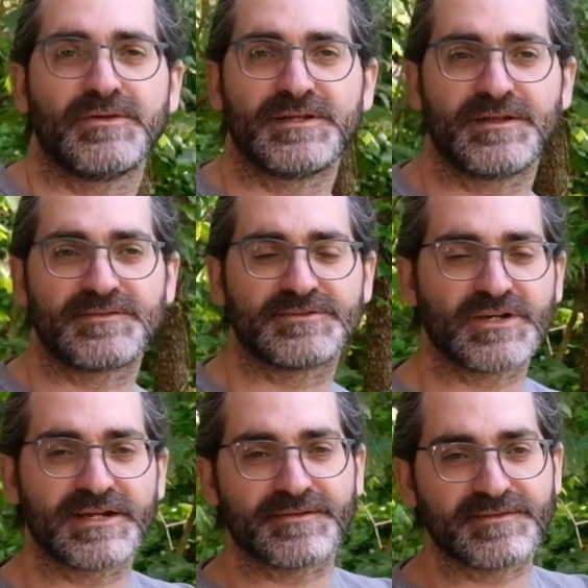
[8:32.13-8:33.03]
He doesn't
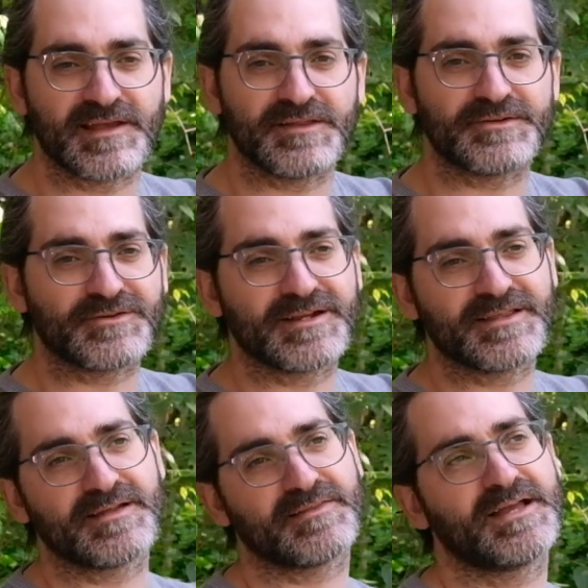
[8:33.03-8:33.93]
try to sell it or
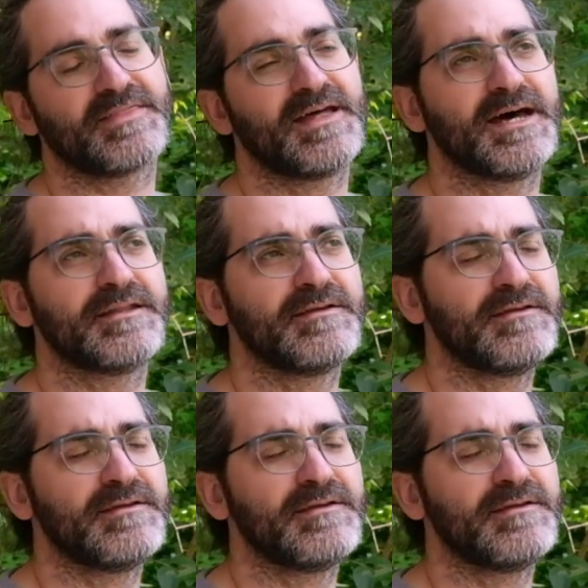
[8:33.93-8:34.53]
anything like that.